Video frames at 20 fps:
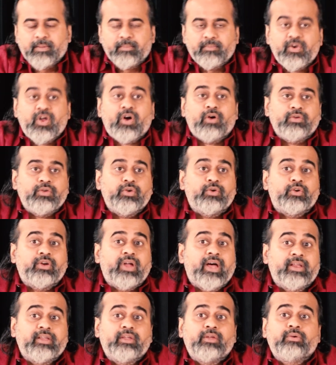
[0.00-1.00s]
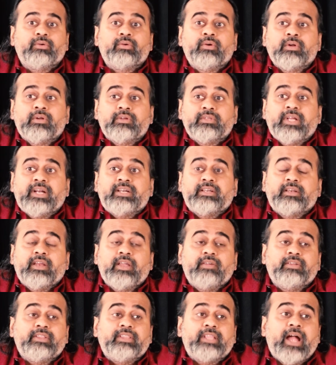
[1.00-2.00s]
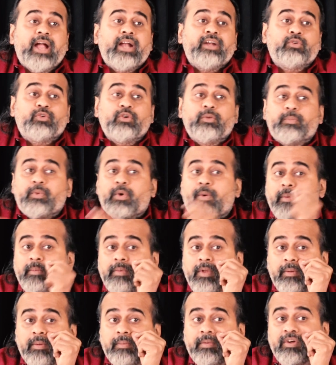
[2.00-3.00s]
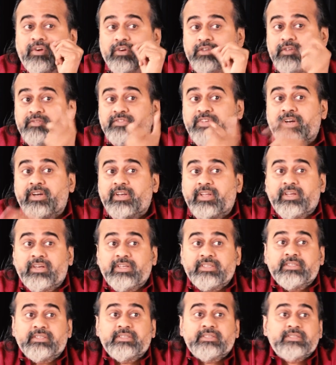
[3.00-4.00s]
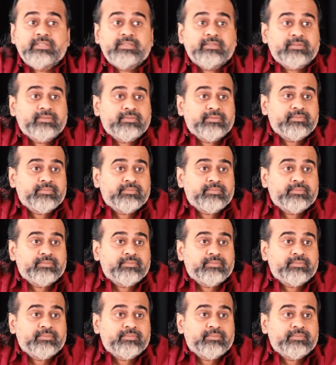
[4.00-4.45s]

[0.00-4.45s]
No, you could argue that even that could probably be because of genetic reasons.